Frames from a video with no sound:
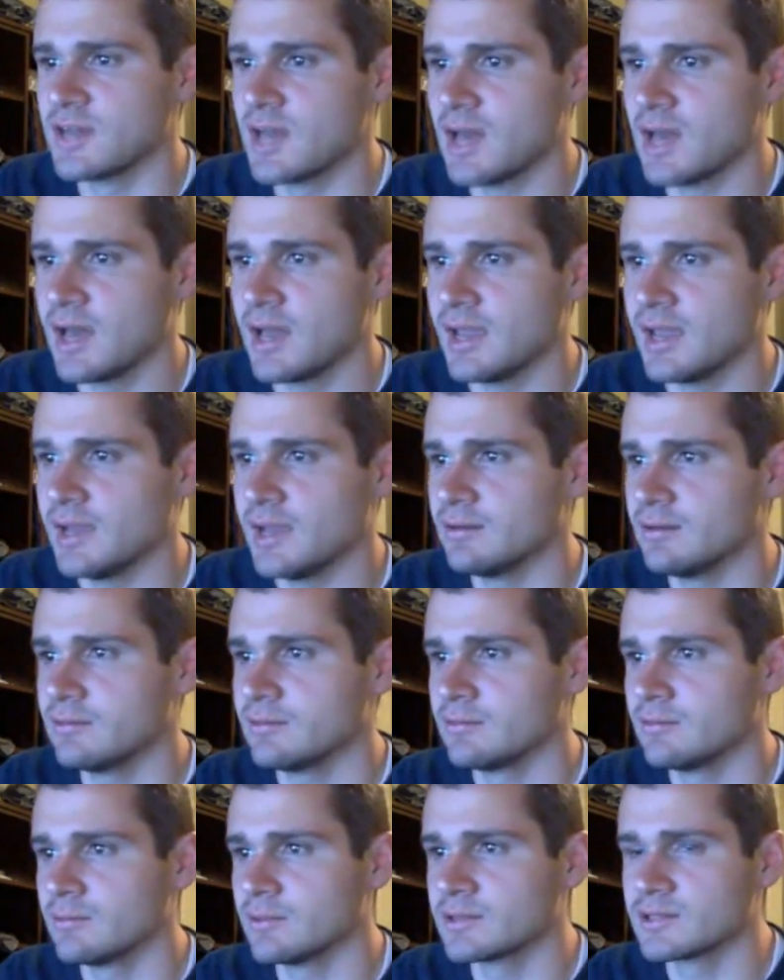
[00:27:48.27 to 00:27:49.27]
9
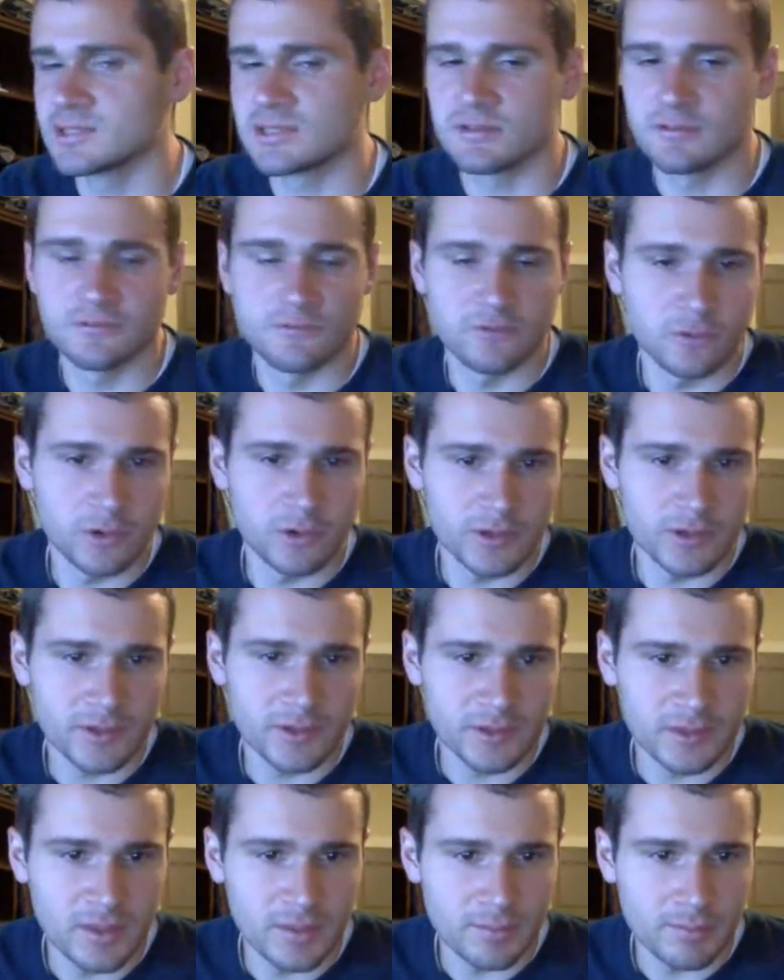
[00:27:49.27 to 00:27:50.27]
wants the
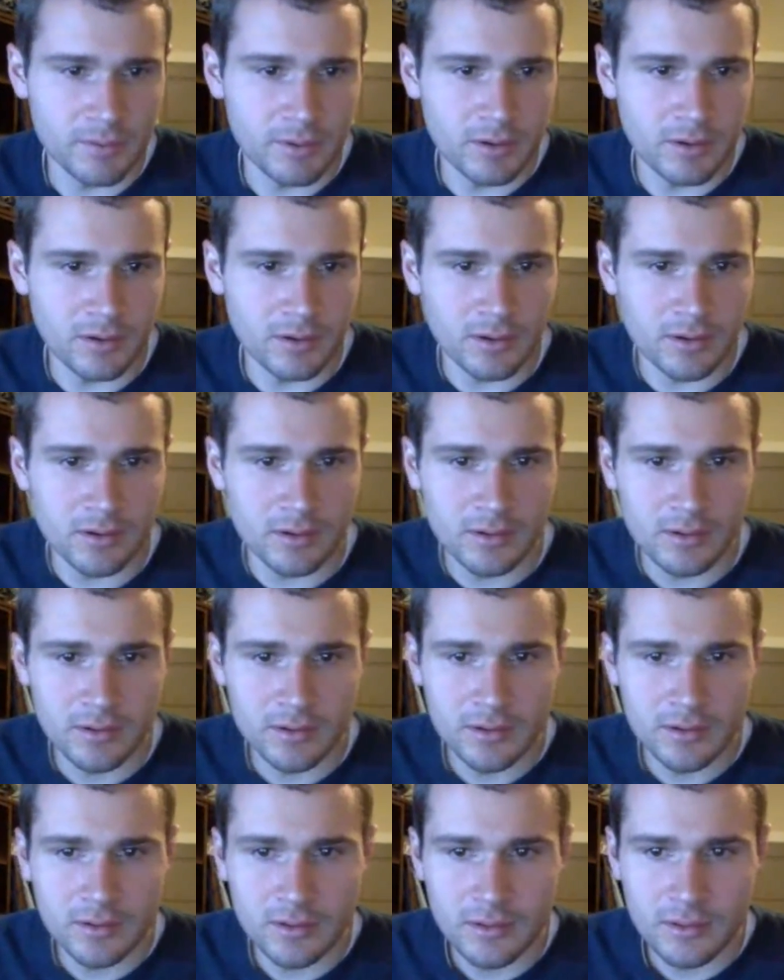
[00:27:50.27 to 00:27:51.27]
fourth number,
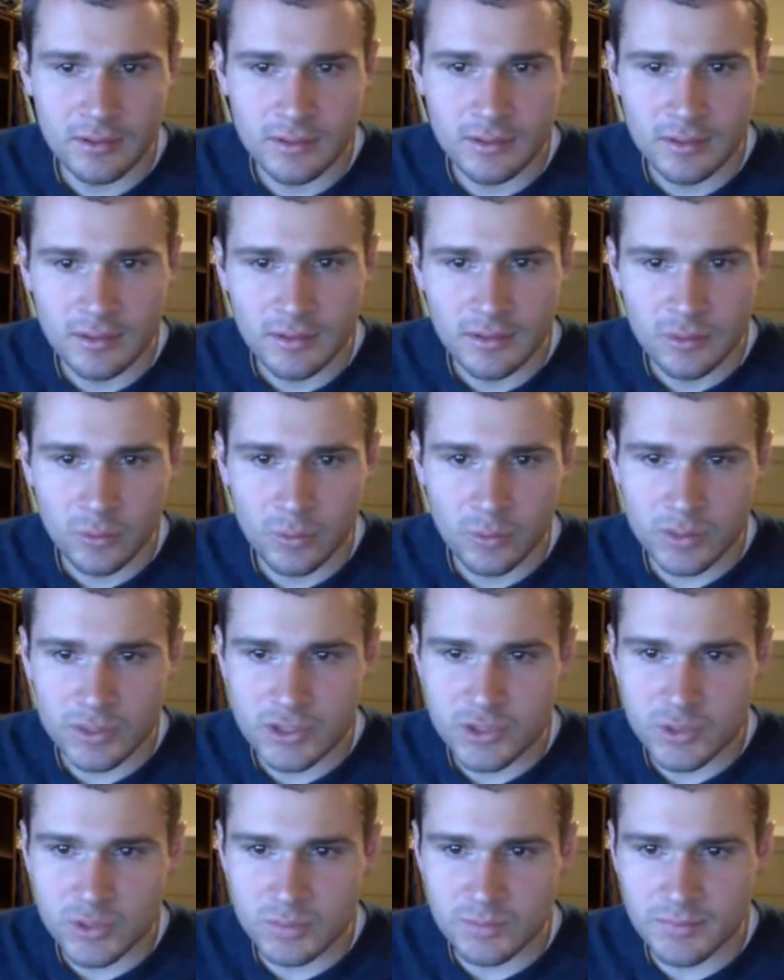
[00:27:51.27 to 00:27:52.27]

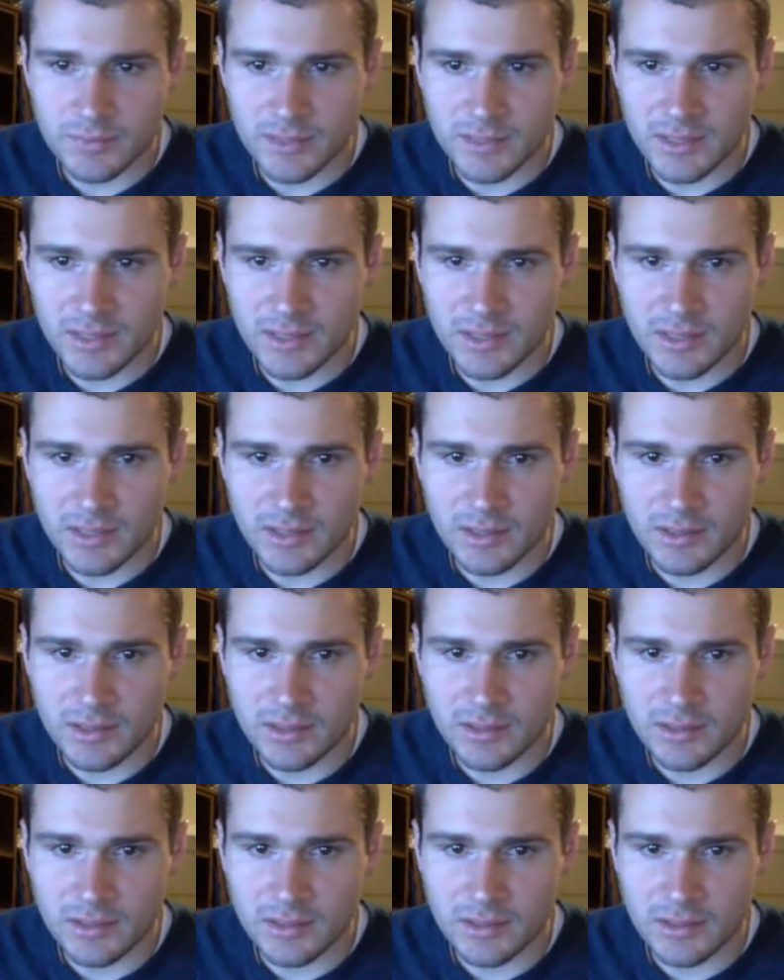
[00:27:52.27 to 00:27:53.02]
which would be